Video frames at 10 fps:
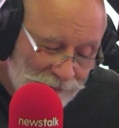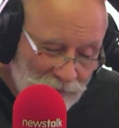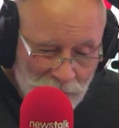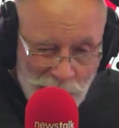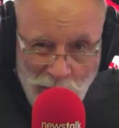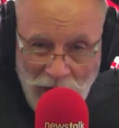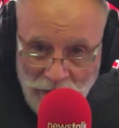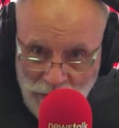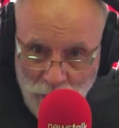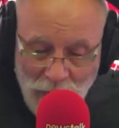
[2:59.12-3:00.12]

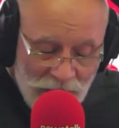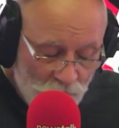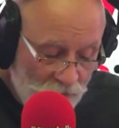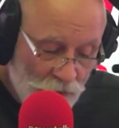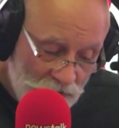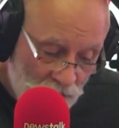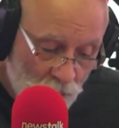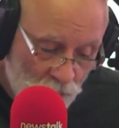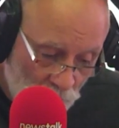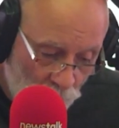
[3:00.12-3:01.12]
You said
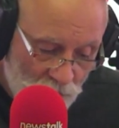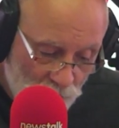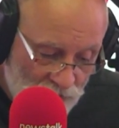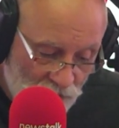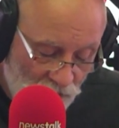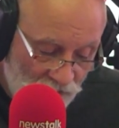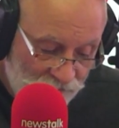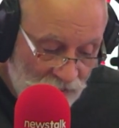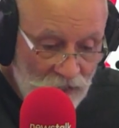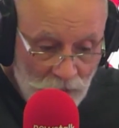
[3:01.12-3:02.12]
you don't want to risk your
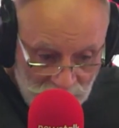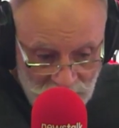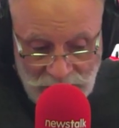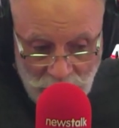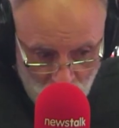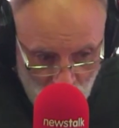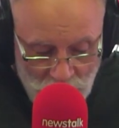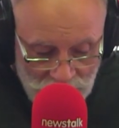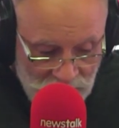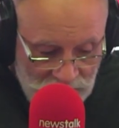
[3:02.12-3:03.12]
life because that
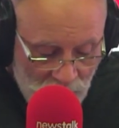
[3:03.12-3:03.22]
route into the